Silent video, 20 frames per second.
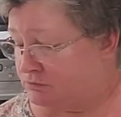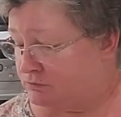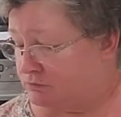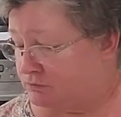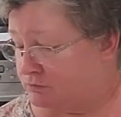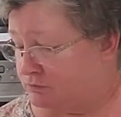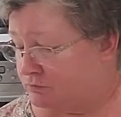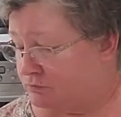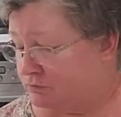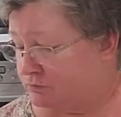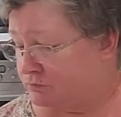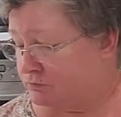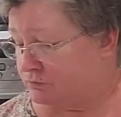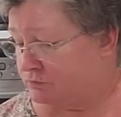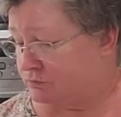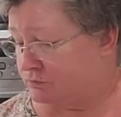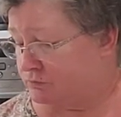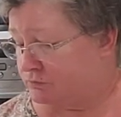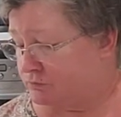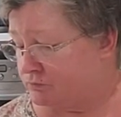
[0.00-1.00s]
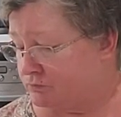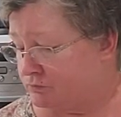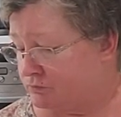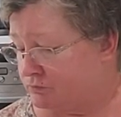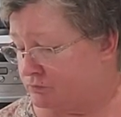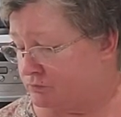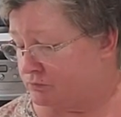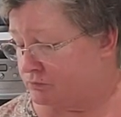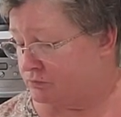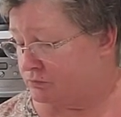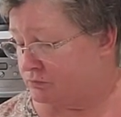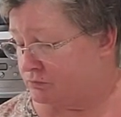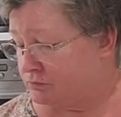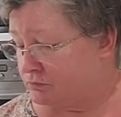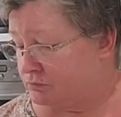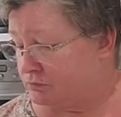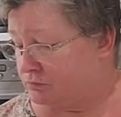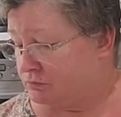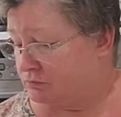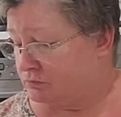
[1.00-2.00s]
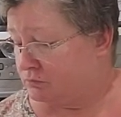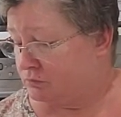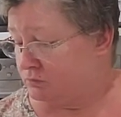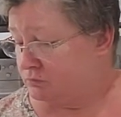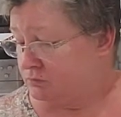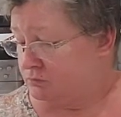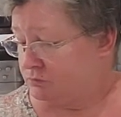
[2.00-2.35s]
[no speech]